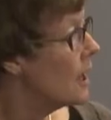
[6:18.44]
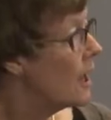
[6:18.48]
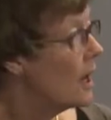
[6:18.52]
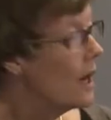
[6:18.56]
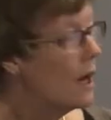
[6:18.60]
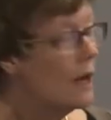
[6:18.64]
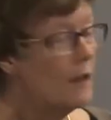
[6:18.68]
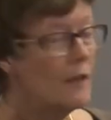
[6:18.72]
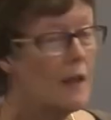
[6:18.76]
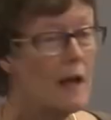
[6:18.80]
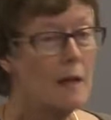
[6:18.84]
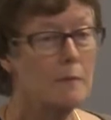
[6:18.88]

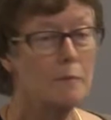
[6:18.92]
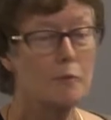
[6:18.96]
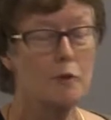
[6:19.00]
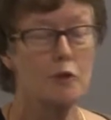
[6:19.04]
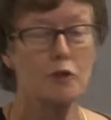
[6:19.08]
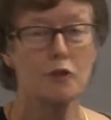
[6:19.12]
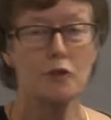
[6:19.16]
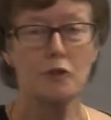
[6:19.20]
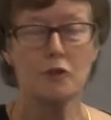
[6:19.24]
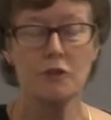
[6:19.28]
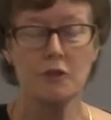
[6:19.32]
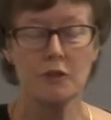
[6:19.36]
and that
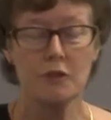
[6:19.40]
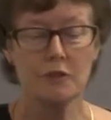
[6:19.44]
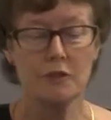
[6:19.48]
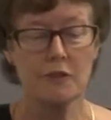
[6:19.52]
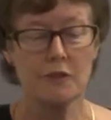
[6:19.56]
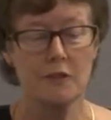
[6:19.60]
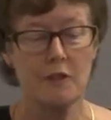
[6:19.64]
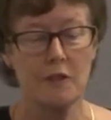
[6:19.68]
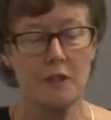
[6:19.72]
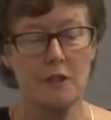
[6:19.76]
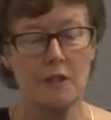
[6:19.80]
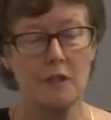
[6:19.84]
produces
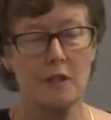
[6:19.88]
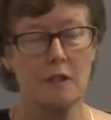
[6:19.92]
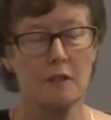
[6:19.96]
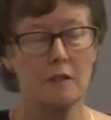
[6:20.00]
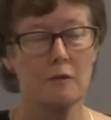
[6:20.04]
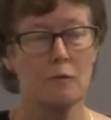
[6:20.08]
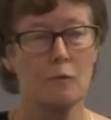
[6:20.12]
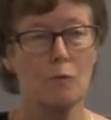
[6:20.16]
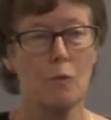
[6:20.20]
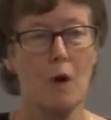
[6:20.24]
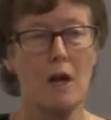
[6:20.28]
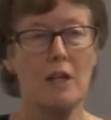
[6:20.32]
the
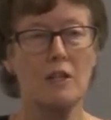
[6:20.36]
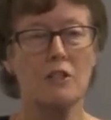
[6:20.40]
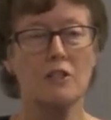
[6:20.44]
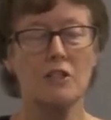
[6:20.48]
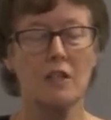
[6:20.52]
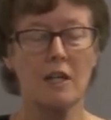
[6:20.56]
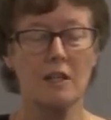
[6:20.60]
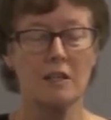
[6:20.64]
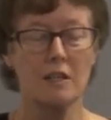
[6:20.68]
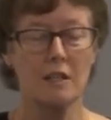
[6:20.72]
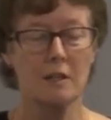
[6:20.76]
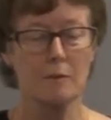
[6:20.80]
wage
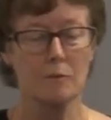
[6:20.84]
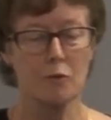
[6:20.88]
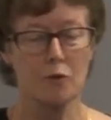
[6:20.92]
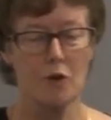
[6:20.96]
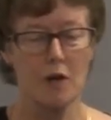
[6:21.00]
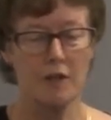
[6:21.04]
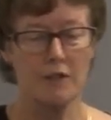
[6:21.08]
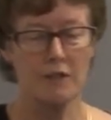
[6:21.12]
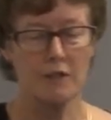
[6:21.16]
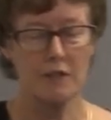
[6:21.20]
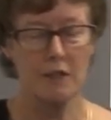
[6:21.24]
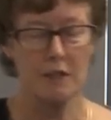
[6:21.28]
setting and
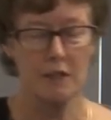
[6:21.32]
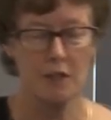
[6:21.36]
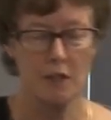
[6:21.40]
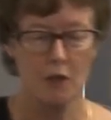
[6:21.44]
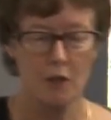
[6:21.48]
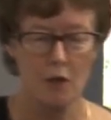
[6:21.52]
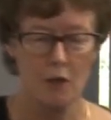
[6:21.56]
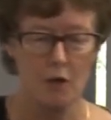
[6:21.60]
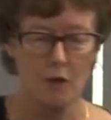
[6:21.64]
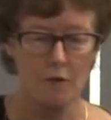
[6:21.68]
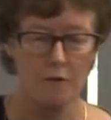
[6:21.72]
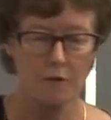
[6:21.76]
price setting
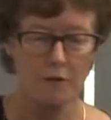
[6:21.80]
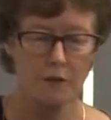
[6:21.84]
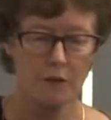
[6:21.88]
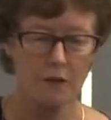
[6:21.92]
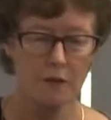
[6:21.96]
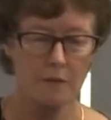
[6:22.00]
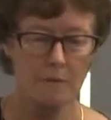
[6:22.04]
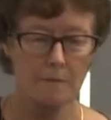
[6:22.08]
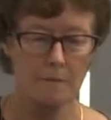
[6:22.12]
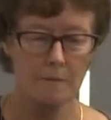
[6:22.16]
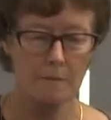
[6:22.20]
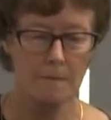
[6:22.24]
curves.
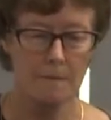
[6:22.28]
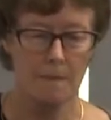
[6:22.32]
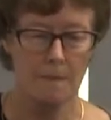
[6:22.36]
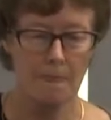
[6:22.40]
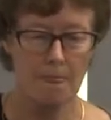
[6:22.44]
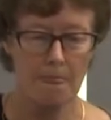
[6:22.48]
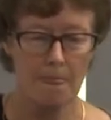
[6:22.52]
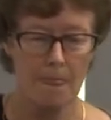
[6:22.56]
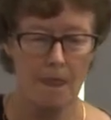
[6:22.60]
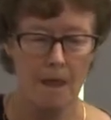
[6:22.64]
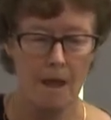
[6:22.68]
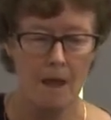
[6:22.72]

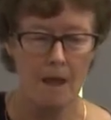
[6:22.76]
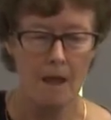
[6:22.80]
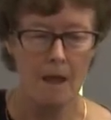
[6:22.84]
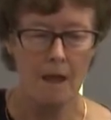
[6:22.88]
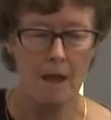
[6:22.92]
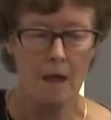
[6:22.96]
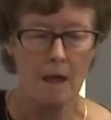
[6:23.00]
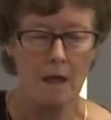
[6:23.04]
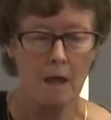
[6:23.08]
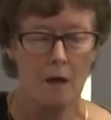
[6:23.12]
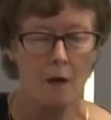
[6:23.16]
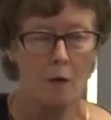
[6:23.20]

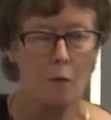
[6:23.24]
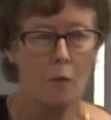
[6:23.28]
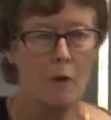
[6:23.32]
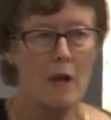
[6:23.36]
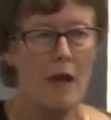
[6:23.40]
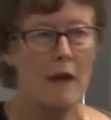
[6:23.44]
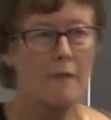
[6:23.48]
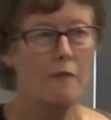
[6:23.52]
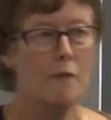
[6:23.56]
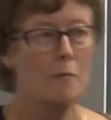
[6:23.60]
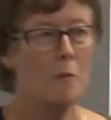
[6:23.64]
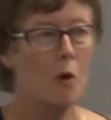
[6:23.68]
We
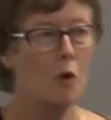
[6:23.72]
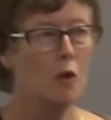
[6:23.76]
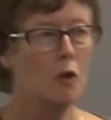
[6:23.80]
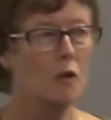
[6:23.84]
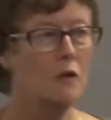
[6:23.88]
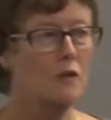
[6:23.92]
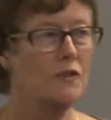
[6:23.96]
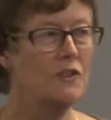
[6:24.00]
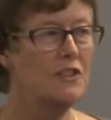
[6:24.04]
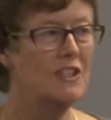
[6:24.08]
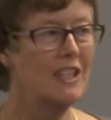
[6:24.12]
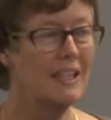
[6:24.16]
have a model
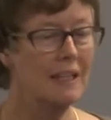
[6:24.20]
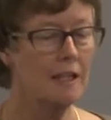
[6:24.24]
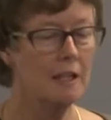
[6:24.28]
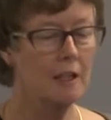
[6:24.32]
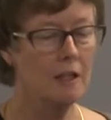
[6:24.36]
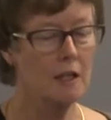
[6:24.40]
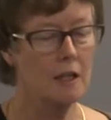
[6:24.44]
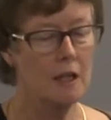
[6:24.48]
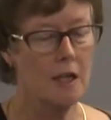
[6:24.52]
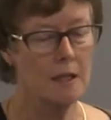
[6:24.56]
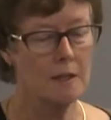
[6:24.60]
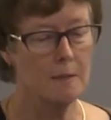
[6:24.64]
of
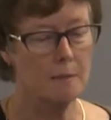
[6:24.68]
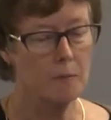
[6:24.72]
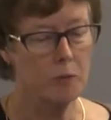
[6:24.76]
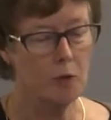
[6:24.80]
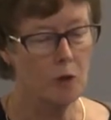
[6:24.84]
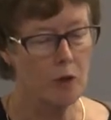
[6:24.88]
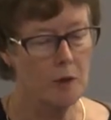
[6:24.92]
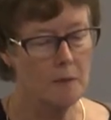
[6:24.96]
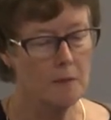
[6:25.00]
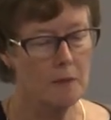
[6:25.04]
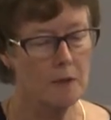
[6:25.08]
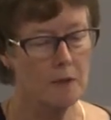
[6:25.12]
cyclical
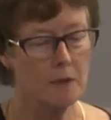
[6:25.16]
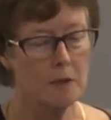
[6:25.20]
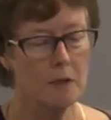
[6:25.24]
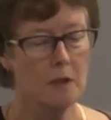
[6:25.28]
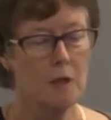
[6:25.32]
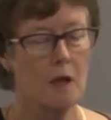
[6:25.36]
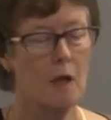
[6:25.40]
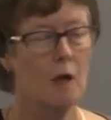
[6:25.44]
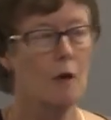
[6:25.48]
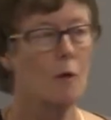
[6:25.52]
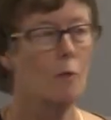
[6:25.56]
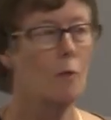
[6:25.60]
unemployment
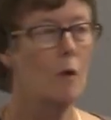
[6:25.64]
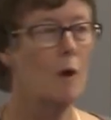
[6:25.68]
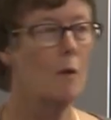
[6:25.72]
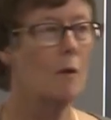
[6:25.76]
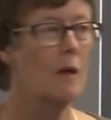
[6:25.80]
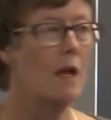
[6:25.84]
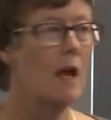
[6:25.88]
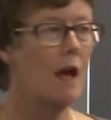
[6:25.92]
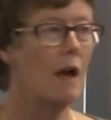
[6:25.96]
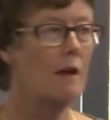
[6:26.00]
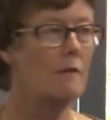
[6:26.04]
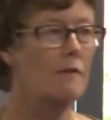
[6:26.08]
where
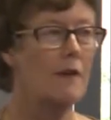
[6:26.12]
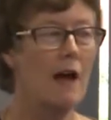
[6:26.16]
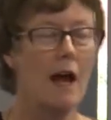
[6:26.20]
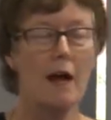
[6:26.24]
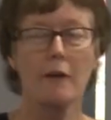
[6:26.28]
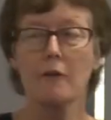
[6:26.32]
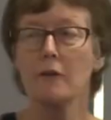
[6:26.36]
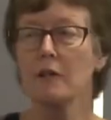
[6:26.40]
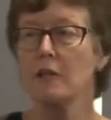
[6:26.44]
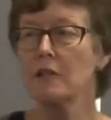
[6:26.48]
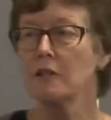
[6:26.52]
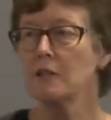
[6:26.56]
we have
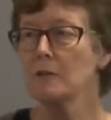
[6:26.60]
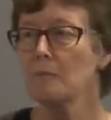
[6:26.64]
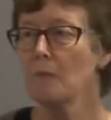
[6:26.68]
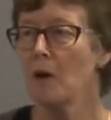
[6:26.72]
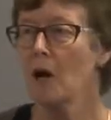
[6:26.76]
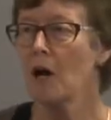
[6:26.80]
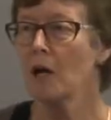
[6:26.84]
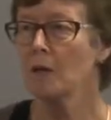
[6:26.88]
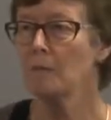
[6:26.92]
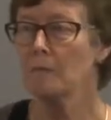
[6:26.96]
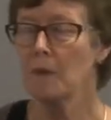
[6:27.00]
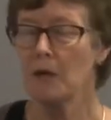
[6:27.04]
aggregate
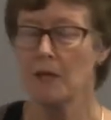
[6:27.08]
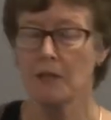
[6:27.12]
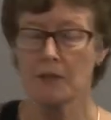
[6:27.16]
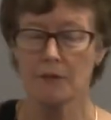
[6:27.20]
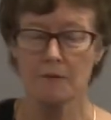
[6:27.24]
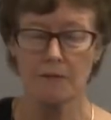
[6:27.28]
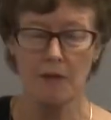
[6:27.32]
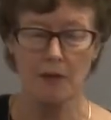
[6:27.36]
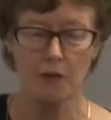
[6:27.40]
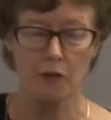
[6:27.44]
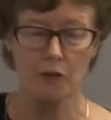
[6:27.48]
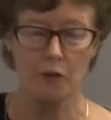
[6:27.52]
demand
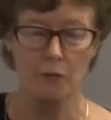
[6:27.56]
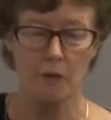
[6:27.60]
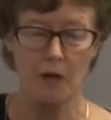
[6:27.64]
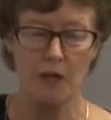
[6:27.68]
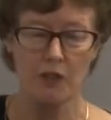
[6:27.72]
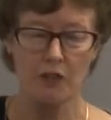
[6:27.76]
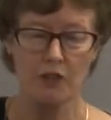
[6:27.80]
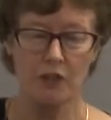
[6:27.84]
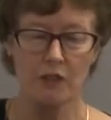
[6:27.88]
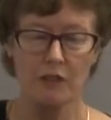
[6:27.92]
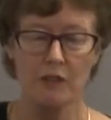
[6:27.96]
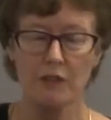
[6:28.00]
based
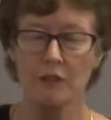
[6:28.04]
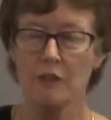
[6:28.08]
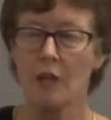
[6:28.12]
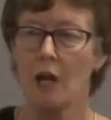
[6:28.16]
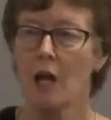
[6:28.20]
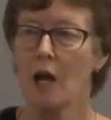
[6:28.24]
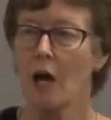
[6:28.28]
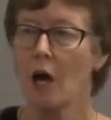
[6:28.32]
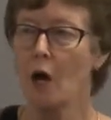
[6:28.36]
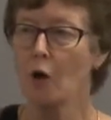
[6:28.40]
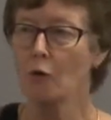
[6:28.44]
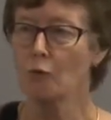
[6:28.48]
fluctuations
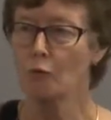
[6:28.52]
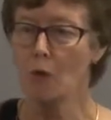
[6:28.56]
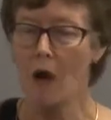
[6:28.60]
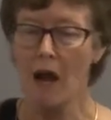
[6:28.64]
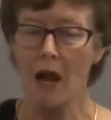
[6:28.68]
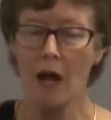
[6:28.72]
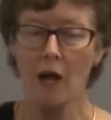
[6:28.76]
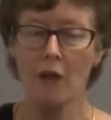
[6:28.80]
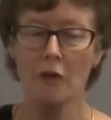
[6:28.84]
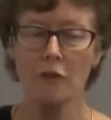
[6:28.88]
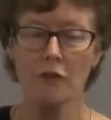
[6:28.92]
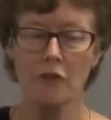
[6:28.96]

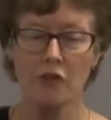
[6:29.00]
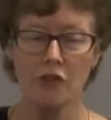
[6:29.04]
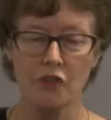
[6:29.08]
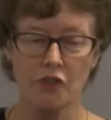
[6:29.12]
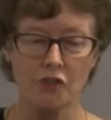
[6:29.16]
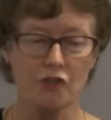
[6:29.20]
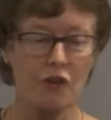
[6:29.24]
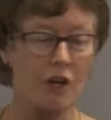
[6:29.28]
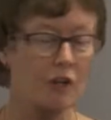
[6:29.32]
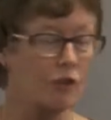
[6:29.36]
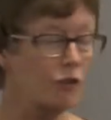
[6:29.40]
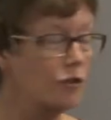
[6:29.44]
around the
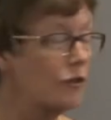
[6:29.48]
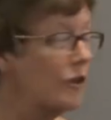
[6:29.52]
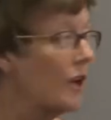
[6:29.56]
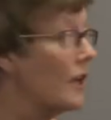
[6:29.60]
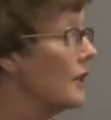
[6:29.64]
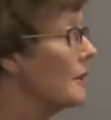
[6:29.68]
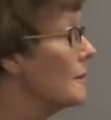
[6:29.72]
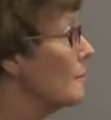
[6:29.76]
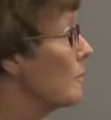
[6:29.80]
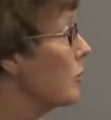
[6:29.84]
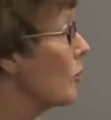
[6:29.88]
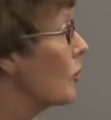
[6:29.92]
structural
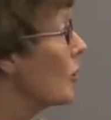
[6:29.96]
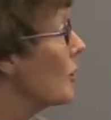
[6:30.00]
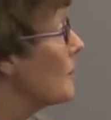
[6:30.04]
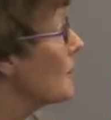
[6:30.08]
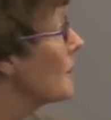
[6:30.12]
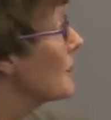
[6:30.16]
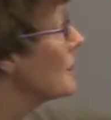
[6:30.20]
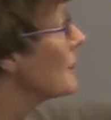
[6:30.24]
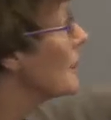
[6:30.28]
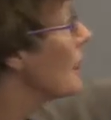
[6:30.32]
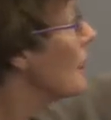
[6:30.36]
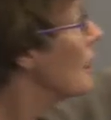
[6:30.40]

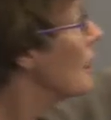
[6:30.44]
unemployment,